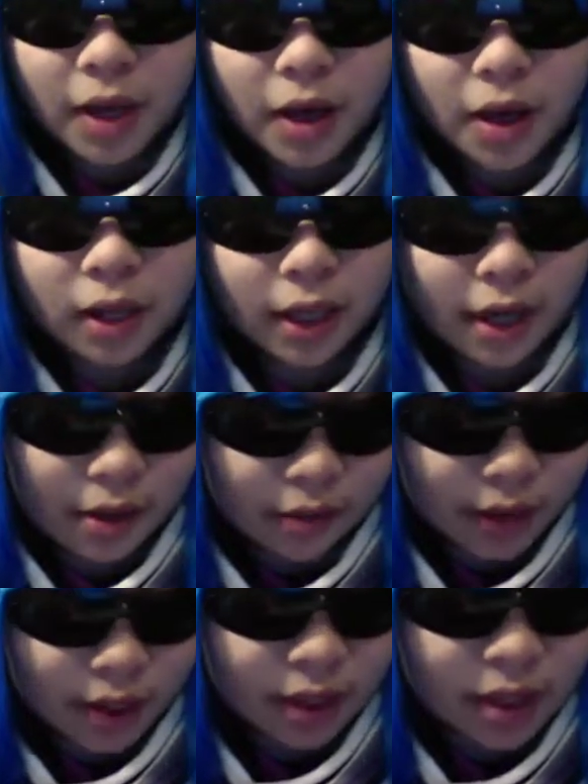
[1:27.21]
holiday
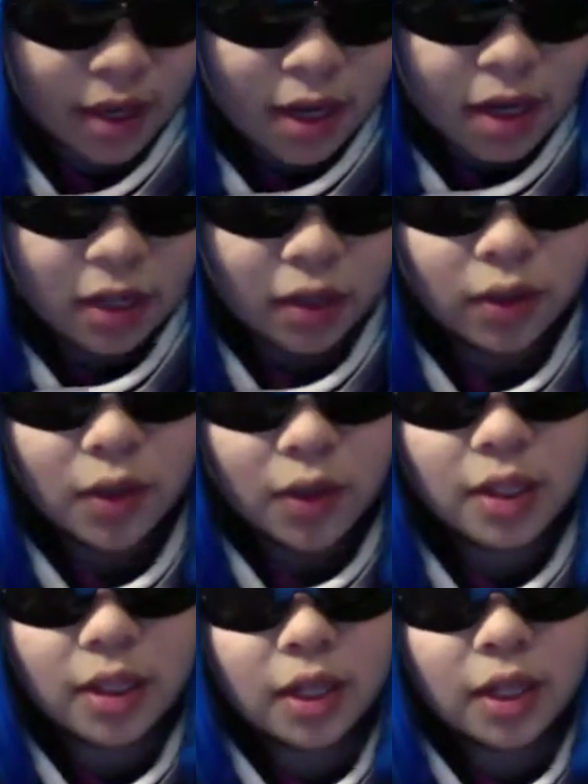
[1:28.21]
events, you'll notice